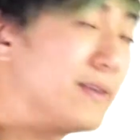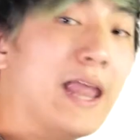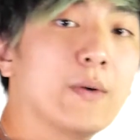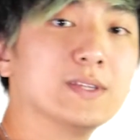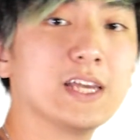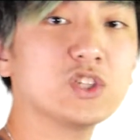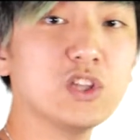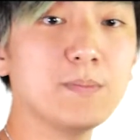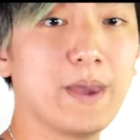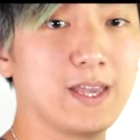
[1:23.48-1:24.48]
Now, it's
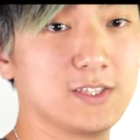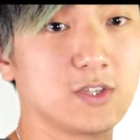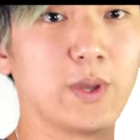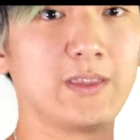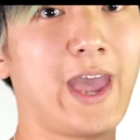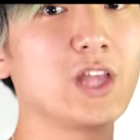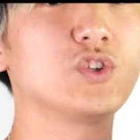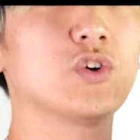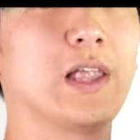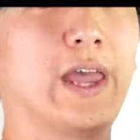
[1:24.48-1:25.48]
actually best to attach
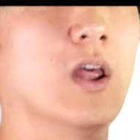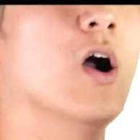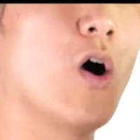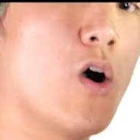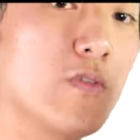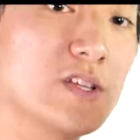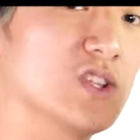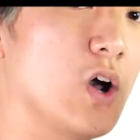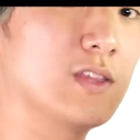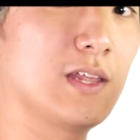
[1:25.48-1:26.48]
your light
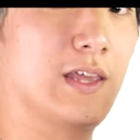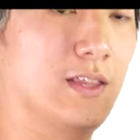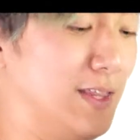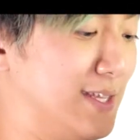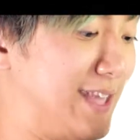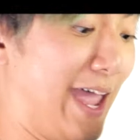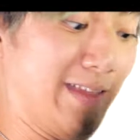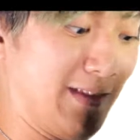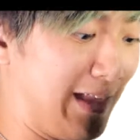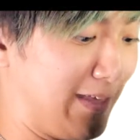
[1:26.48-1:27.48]
horizontally to the
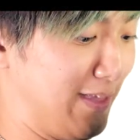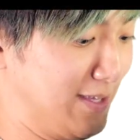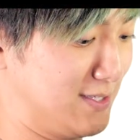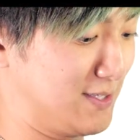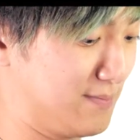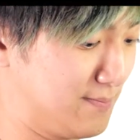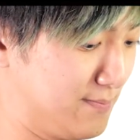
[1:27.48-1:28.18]
stand, like this.